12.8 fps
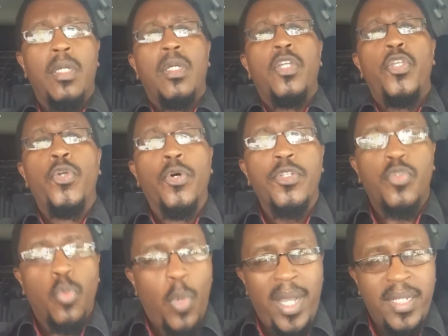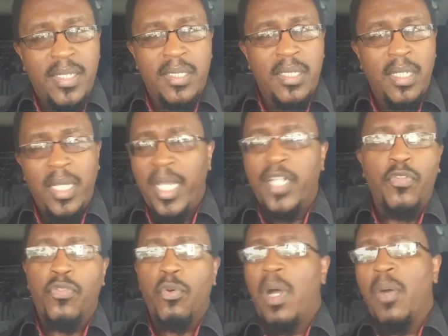Use once and
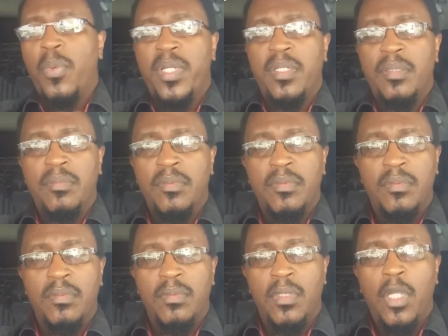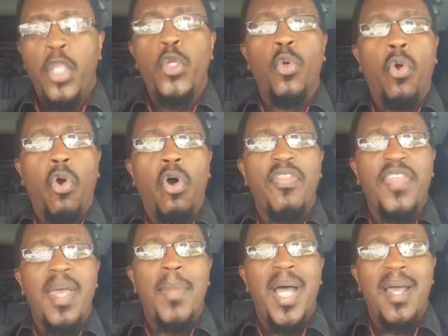throw away. You owe
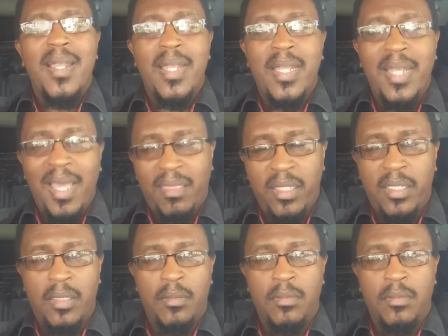them nothing.